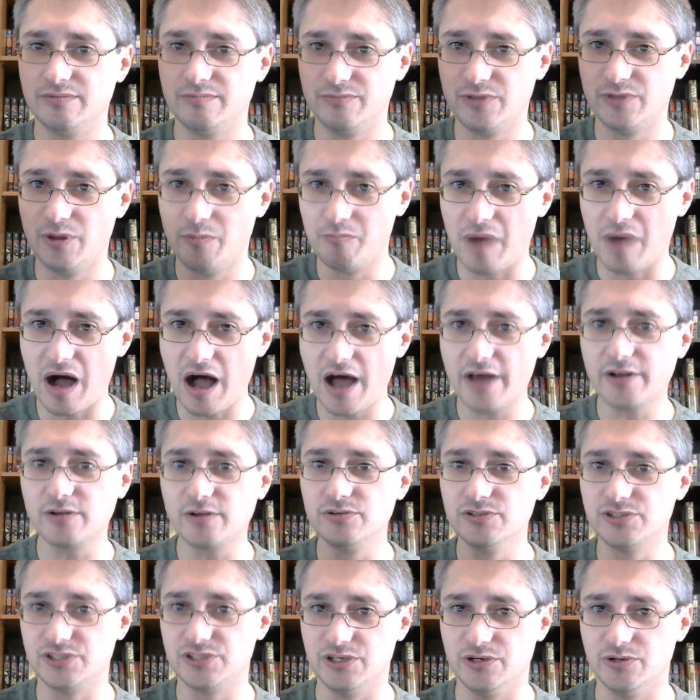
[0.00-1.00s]
the
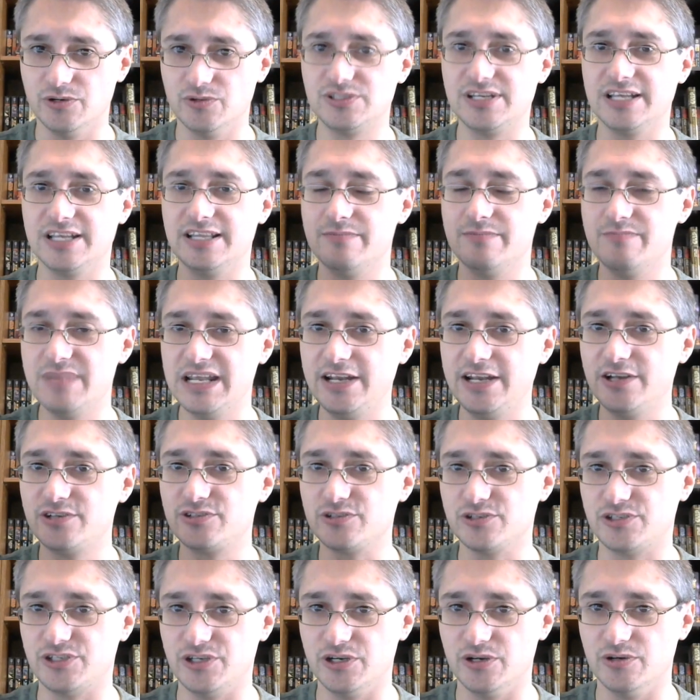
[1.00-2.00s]
models used and the
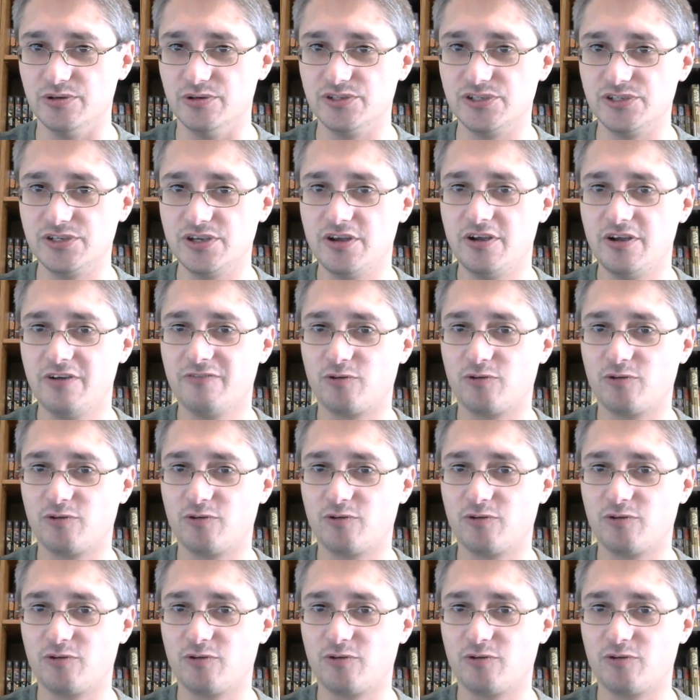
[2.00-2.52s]
miniatures used